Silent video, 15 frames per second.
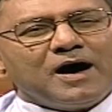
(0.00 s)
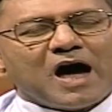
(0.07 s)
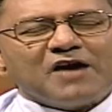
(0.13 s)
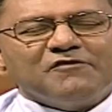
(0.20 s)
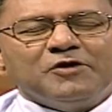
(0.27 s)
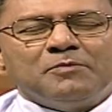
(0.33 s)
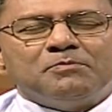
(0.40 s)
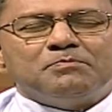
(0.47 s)

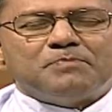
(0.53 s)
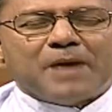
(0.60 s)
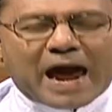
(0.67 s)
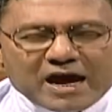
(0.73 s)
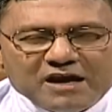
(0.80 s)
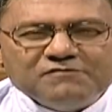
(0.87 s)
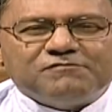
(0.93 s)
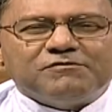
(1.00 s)
would
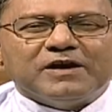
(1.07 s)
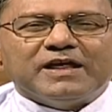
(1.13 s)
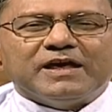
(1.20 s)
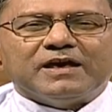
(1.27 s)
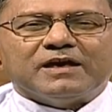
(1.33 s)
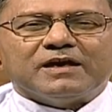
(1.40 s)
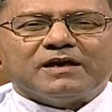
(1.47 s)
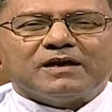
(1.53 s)

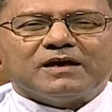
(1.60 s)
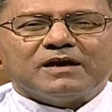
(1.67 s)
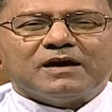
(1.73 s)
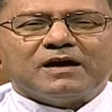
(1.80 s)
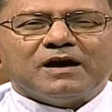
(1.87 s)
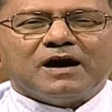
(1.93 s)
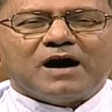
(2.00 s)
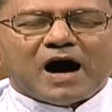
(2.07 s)
painfully
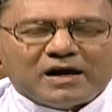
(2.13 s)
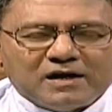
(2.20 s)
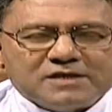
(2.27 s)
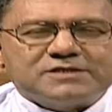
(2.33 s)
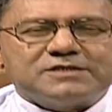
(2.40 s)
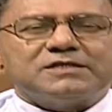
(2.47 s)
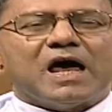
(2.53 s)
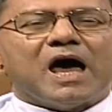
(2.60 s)

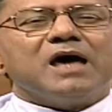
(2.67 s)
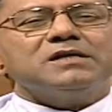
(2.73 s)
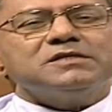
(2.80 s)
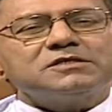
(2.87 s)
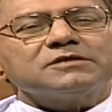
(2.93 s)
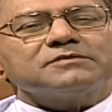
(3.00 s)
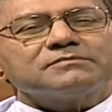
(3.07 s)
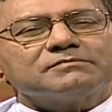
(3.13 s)

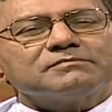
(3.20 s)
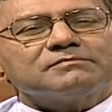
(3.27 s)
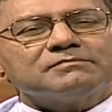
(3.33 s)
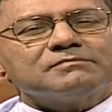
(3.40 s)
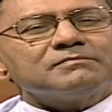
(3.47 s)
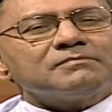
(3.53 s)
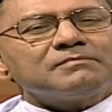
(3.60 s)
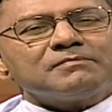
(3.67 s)
understand
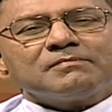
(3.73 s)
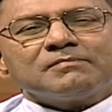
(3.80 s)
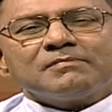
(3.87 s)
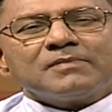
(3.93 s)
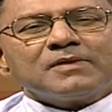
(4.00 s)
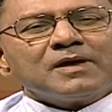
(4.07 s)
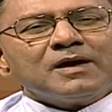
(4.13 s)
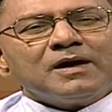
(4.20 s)

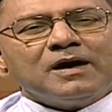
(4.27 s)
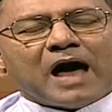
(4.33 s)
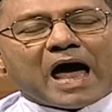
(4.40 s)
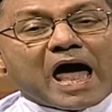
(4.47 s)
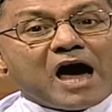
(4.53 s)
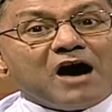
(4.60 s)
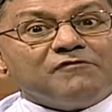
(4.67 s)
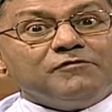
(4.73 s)
I
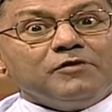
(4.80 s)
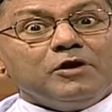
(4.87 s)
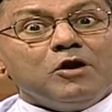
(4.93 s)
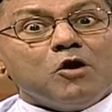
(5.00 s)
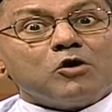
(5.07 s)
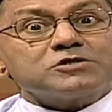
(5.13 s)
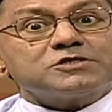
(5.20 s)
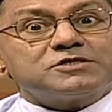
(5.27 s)
have
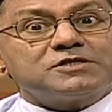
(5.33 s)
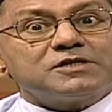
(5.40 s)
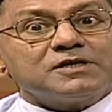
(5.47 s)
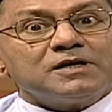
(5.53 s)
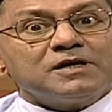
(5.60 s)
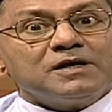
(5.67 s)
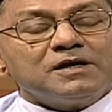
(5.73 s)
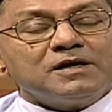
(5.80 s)
lost
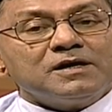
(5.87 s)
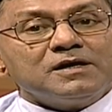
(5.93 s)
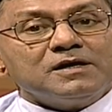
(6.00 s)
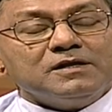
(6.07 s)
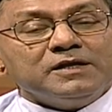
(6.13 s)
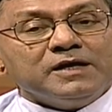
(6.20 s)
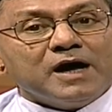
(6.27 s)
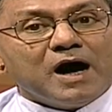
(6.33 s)

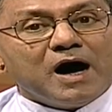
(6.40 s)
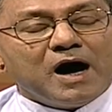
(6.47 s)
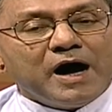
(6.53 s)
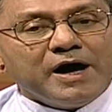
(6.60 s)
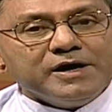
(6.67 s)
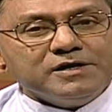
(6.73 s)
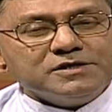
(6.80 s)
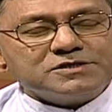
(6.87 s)
the
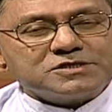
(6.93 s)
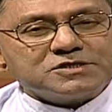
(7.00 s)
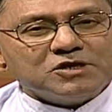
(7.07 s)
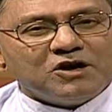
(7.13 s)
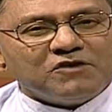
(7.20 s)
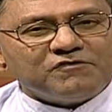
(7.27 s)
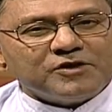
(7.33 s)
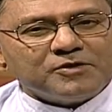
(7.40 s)
eyes
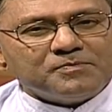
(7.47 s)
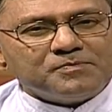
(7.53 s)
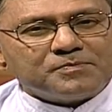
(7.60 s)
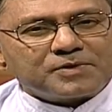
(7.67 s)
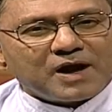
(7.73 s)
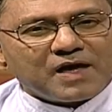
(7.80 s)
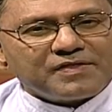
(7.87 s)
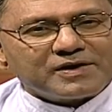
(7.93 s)
of a
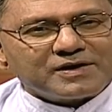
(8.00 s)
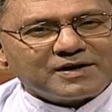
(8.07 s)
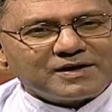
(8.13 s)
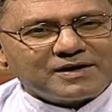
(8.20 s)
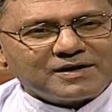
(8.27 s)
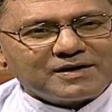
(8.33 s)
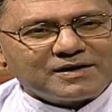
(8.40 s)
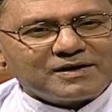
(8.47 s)
brother.
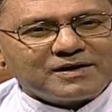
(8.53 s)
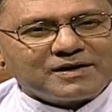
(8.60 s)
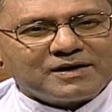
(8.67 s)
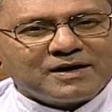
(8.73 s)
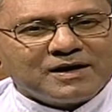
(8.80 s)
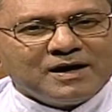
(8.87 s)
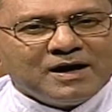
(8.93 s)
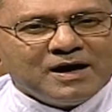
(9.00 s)

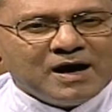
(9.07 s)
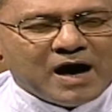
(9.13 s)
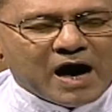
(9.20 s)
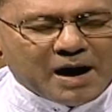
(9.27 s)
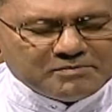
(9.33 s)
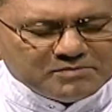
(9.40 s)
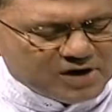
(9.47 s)
I'm